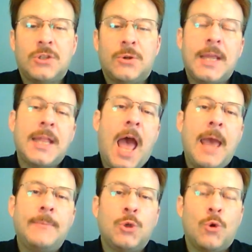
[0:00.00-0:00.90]

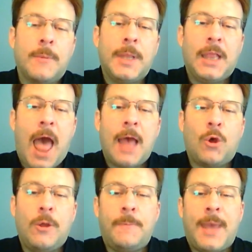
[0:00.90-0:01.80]
30-dime tournament
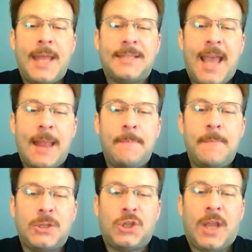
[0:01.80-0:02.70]
lock on Pitt
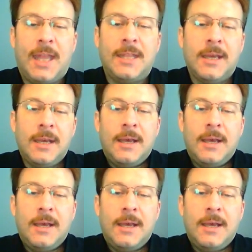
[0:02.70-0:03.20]
and Michigan.